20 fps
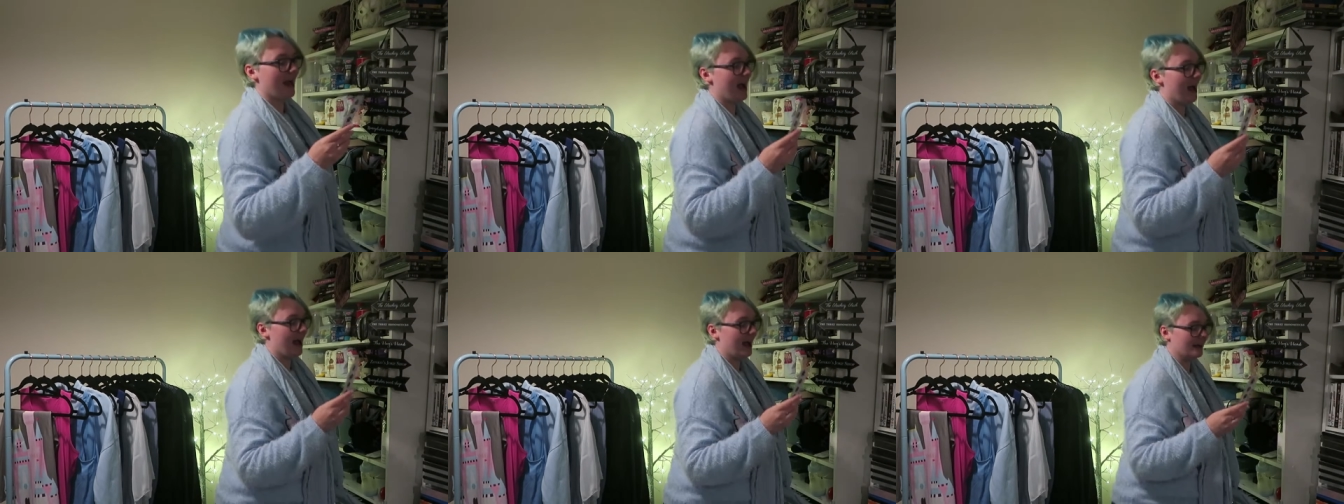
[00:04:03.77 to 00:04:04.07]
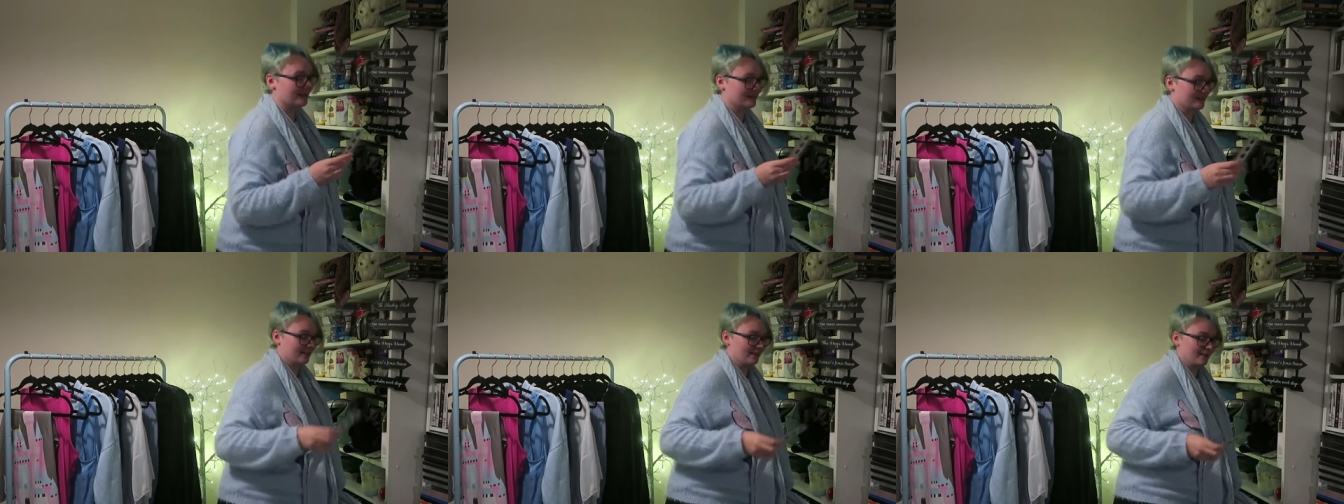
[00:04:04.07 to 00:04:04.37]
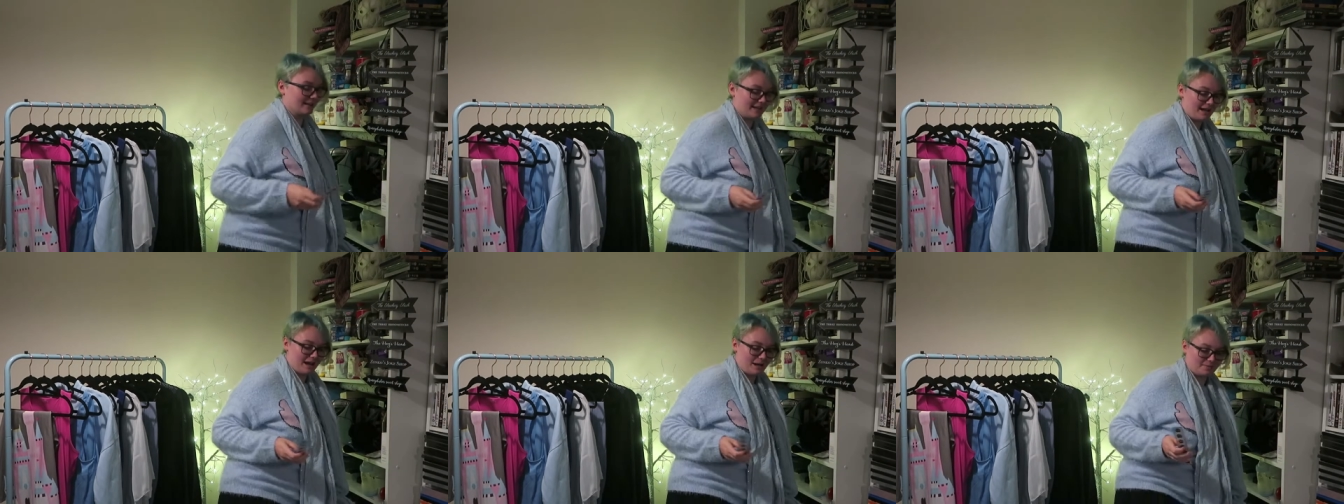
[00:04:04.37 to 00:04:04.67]
and
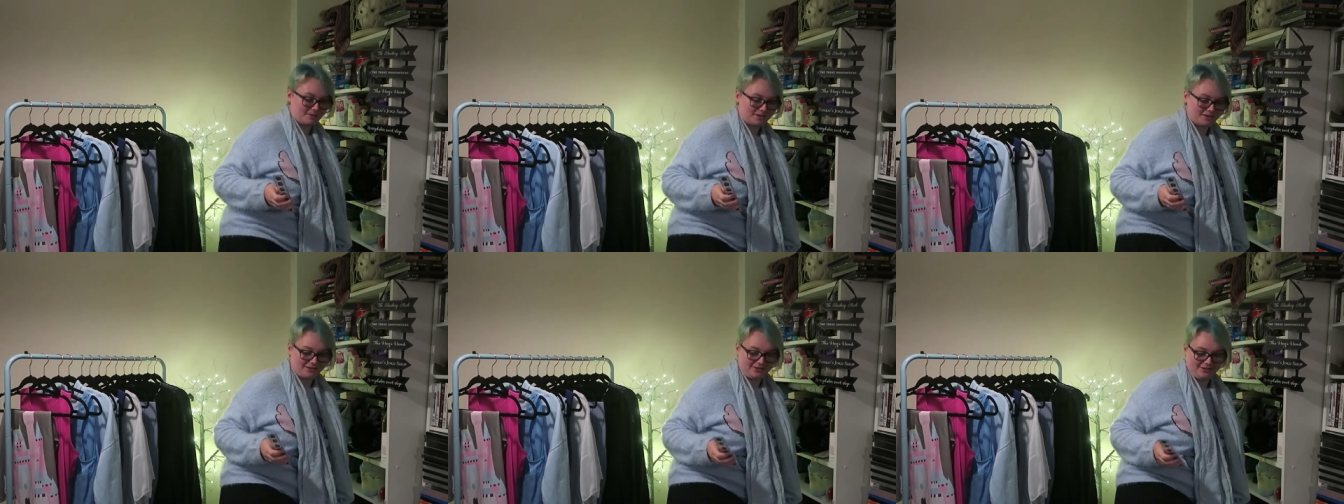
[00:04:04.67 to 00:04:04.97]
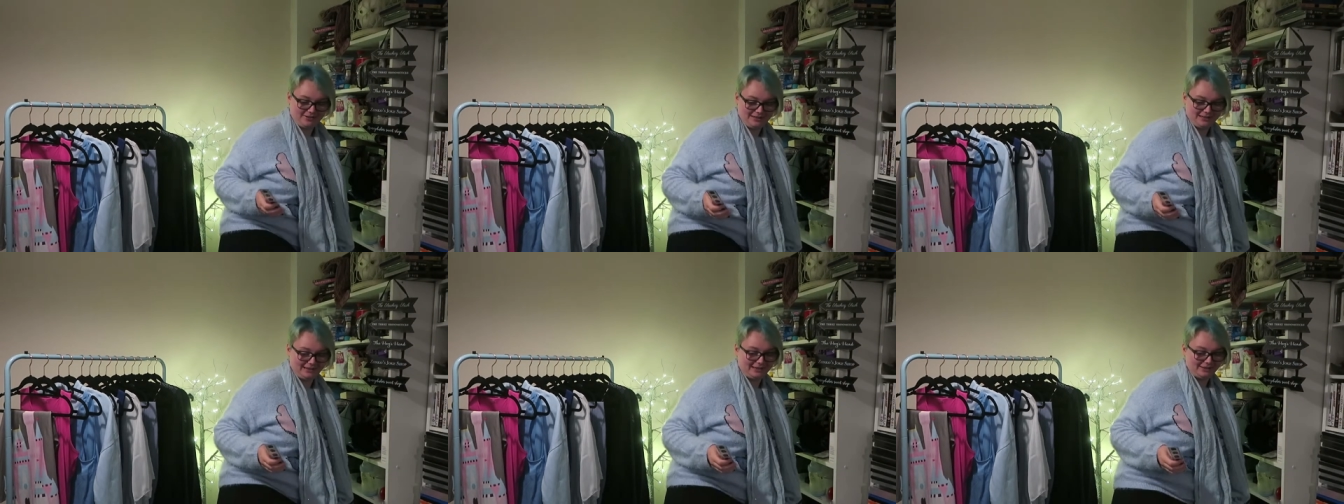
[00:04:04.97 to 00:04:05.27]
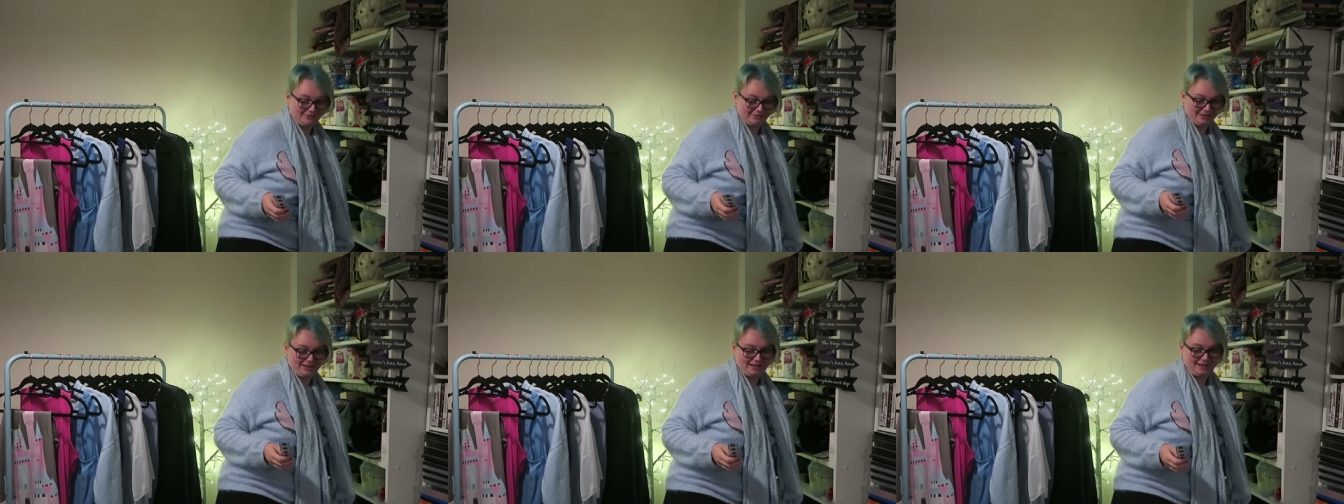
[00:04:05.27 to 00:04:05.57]
I absolutely
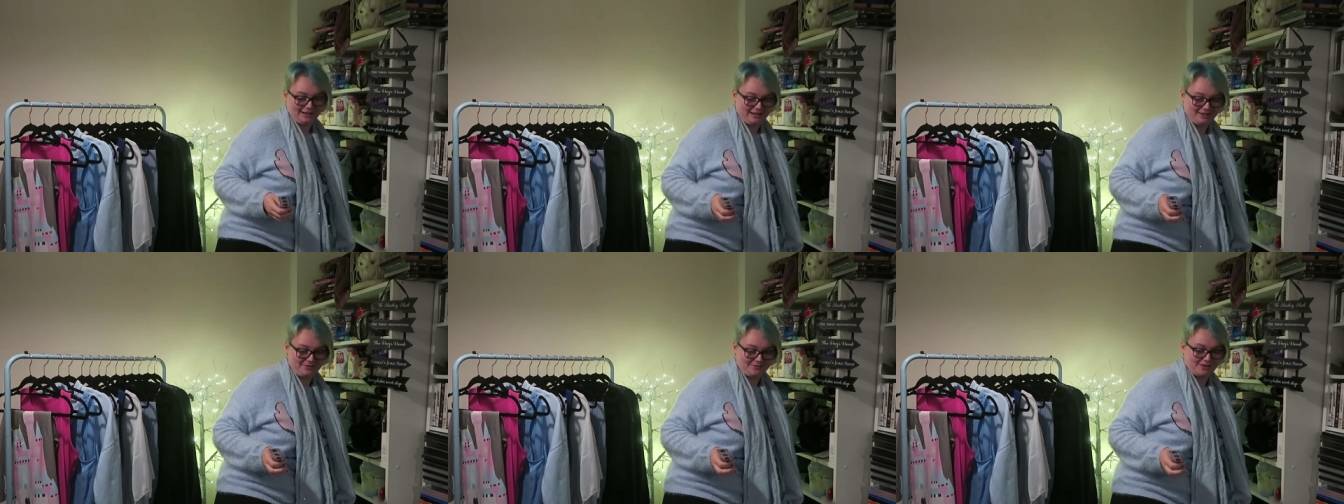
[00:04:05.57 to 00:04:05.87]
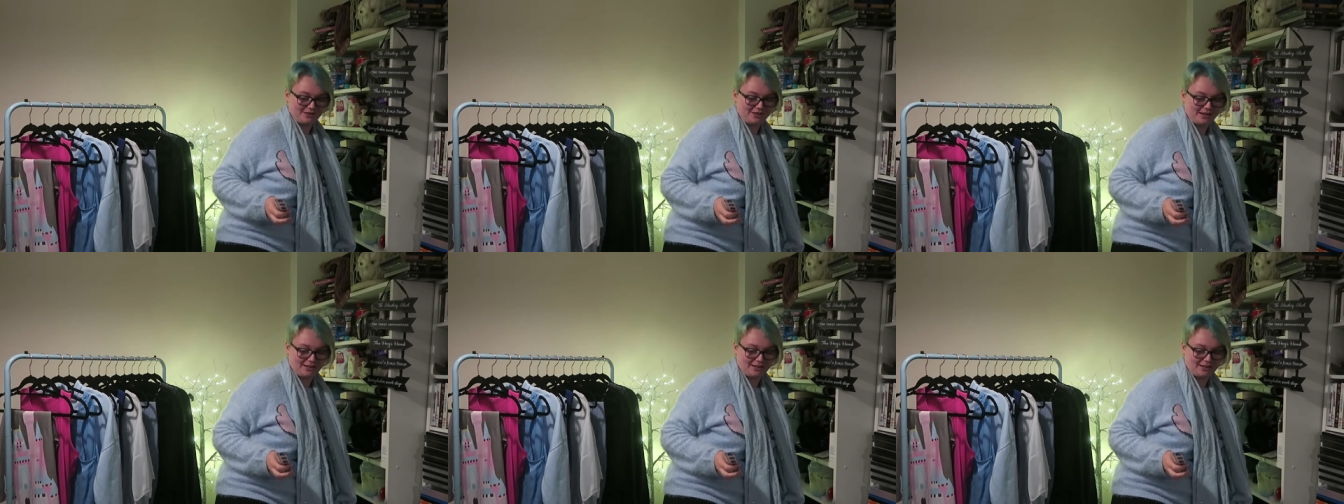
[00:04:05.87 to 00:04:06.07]
love it and